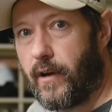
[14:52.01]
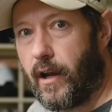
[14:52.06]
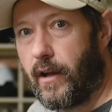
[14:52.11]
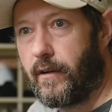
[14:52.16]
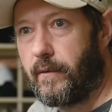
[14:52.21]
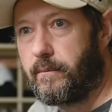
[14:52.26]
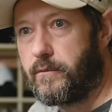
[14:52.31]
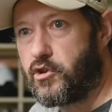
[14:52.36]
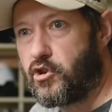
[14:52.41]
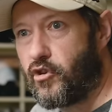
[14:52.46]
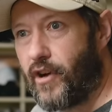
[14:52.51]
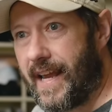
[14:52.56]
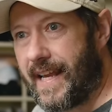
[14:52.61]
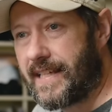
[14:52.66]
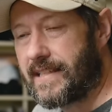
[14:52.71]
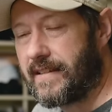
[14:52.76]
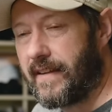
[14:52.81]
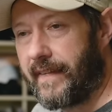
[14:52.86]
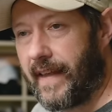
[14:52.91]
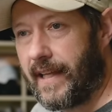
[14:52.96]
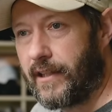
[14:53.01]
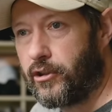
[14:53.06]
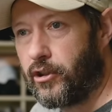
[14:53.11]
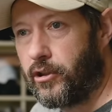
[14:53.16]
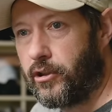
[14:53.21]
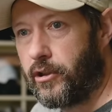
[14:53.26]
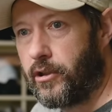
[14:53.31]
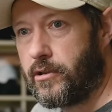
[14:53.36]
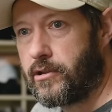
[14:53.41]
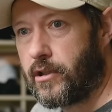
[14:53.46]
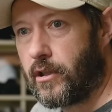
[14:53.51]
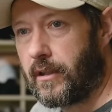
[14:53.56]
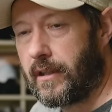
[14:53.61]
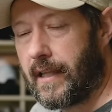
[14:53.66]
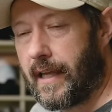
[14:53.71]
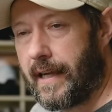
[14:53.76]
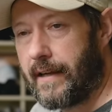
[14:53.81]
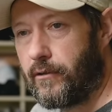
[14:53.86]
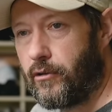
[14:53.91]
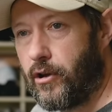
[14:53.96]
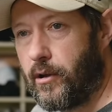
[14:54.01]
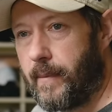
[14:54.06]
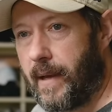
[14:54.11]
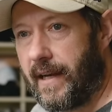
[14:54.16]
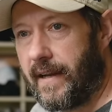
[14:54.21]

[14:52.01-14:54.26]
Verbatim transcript: um, tricks that they do use on Lightroom,